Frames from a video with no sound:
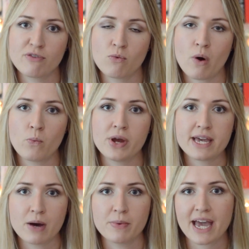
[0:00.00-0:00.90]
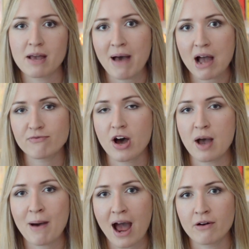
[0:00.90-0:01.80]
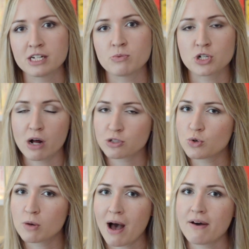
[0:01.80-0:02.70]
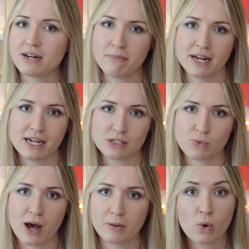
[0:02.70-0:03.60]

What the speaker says: for 1 week and we came back via Paris, which I'll talk about in a minute as well.